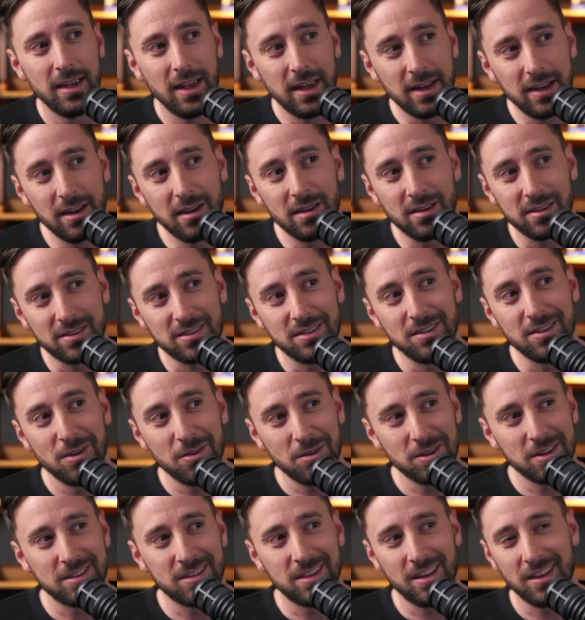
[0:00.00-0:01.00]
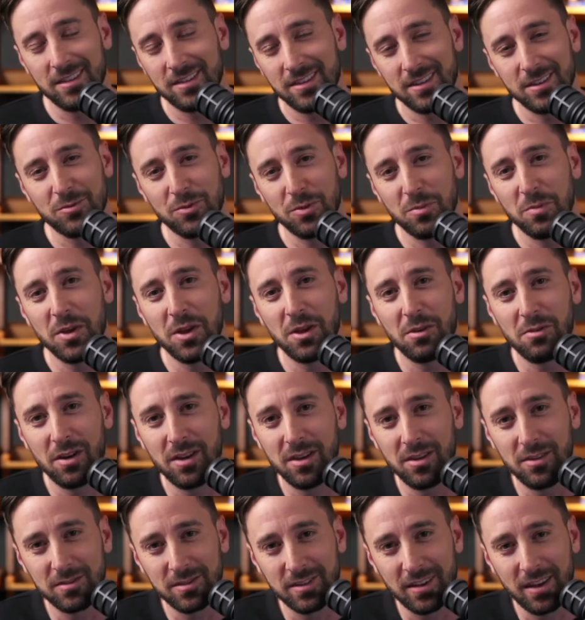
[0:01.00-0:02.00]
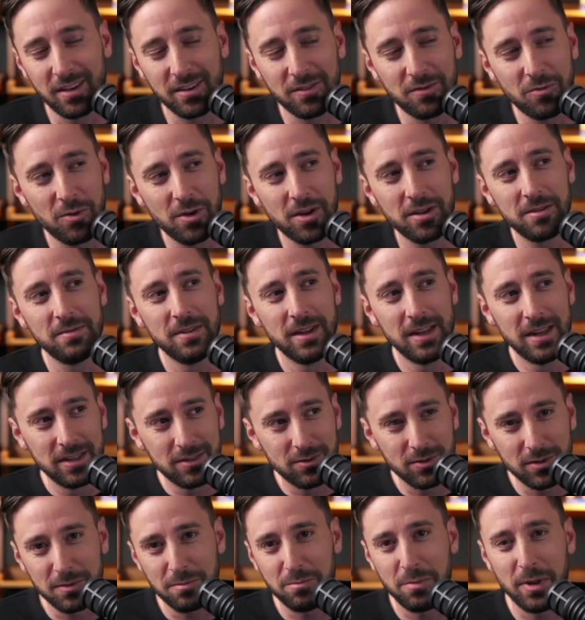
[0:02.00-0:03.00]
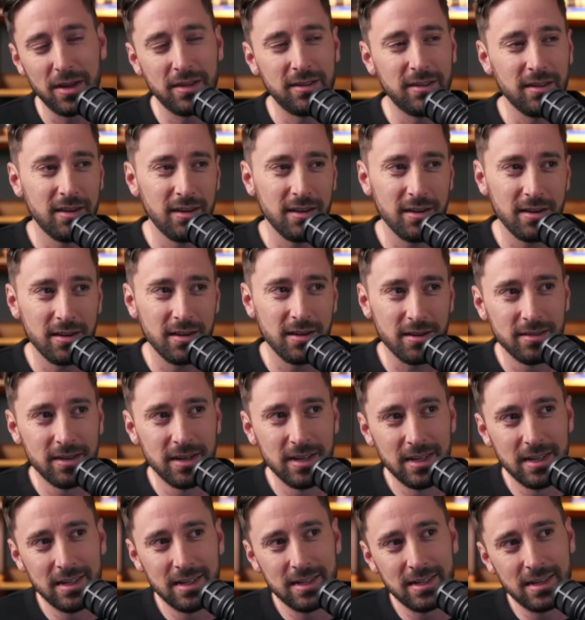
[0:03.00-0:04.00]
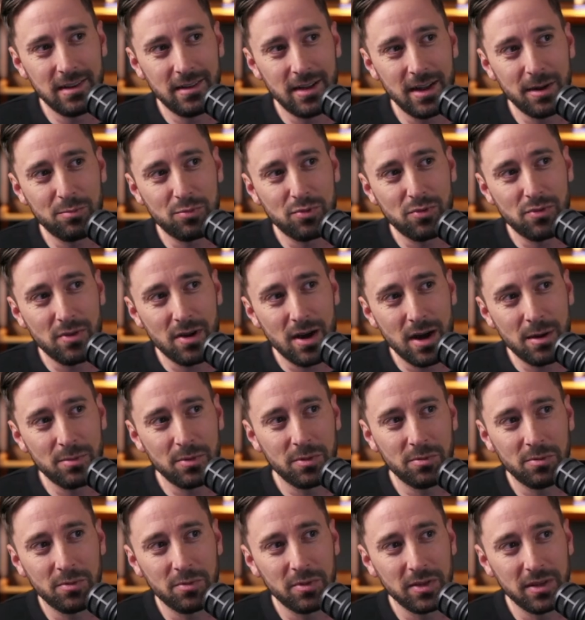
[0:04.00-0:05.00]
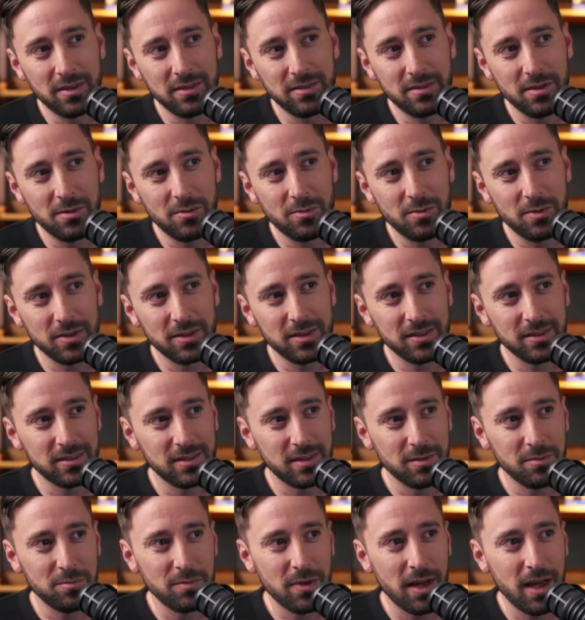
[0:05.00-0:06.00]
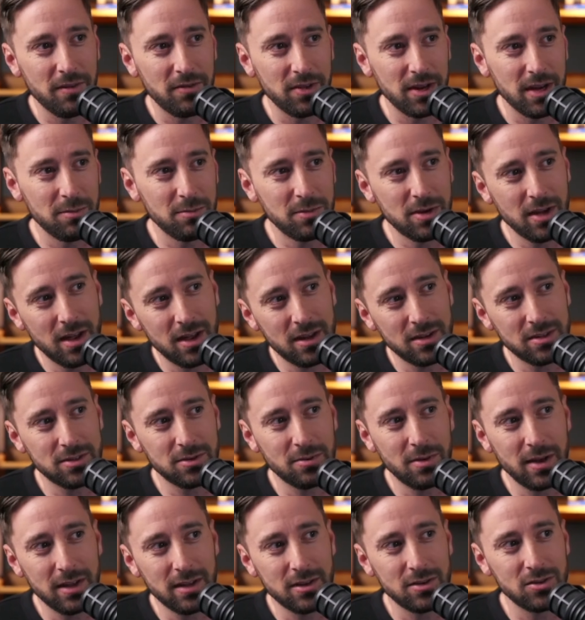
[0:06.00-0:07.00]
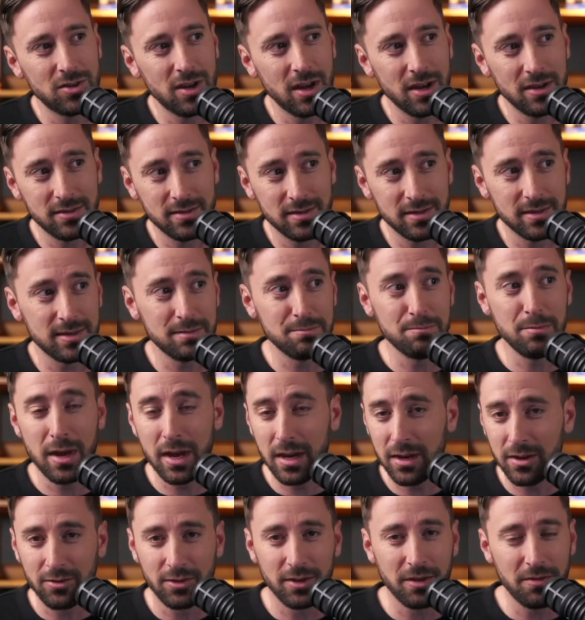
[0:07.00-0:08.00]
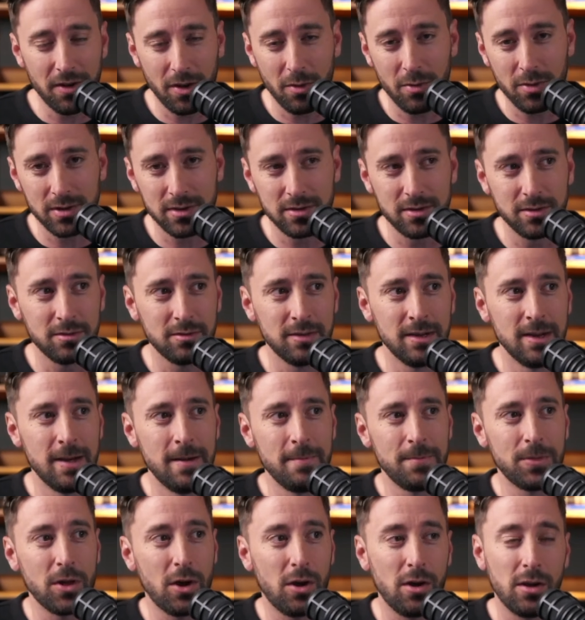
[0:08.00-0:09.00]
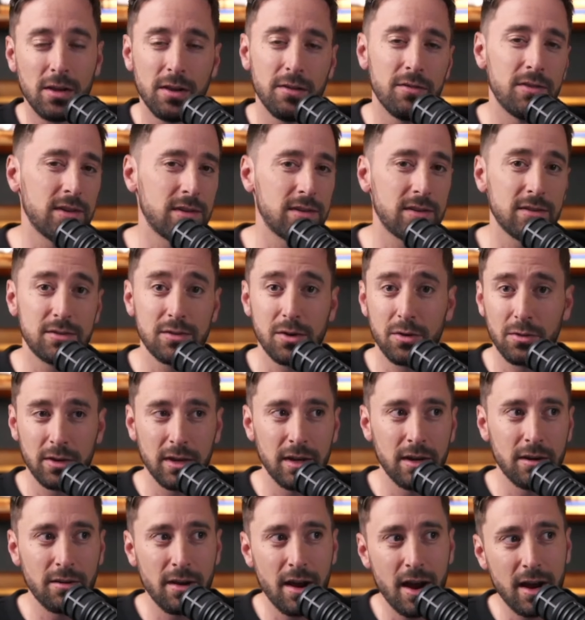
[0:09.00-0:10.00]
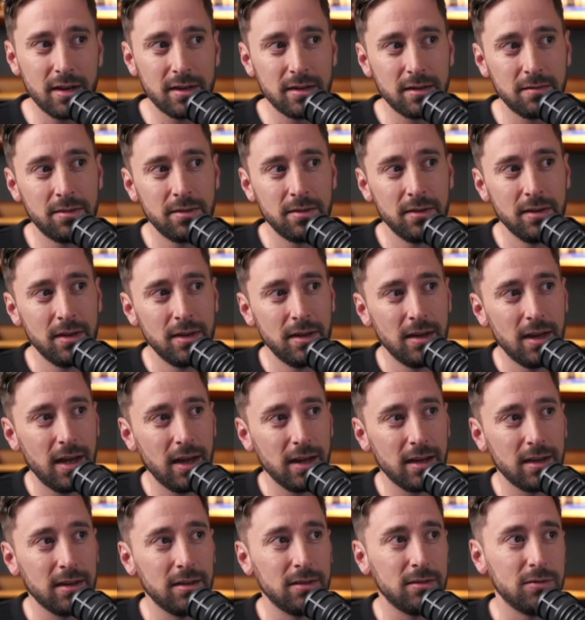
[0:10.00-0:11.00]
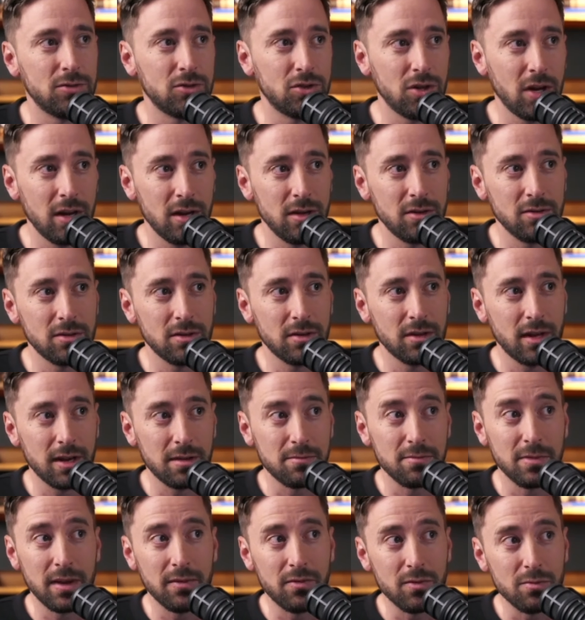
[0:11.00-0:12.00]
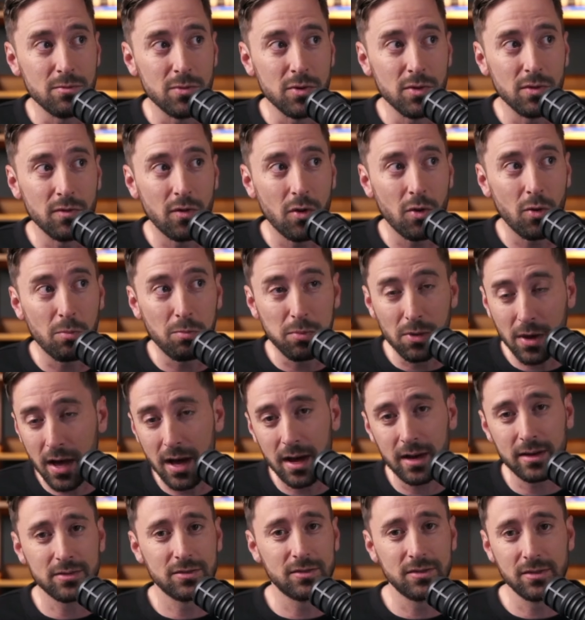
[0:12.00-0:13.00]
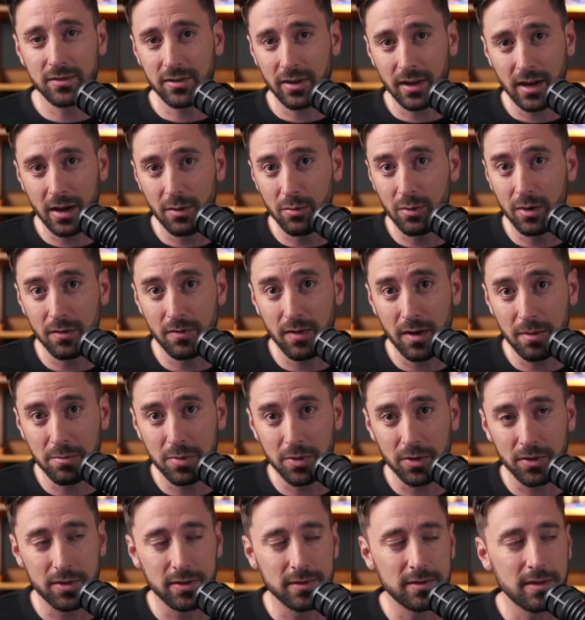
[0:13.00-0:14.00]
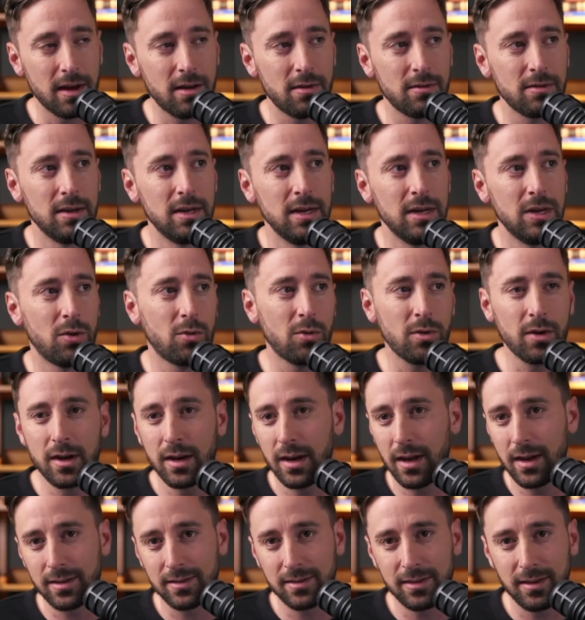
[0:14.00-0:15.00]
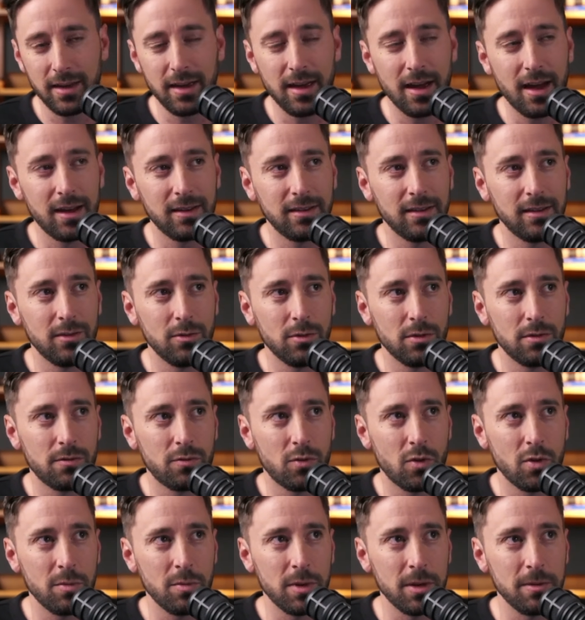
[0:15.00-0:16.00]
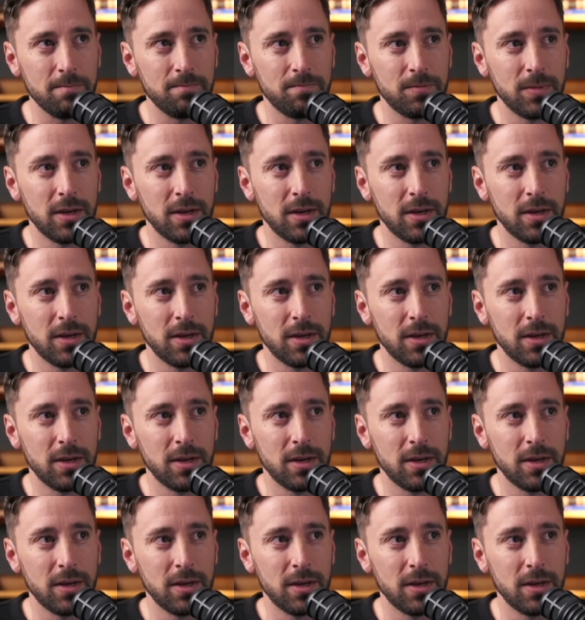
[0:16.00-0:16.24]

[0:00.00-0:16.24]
And here it's noticed that this would be a great use case for it. So it's baked it in here. Now, I probably don't want this to have an M-dash, so I can change this manually if I want to. All of this is totally interactive. I can change and like even move whole blocks just like I would if I built this out, or I can ask the AI to do it for me.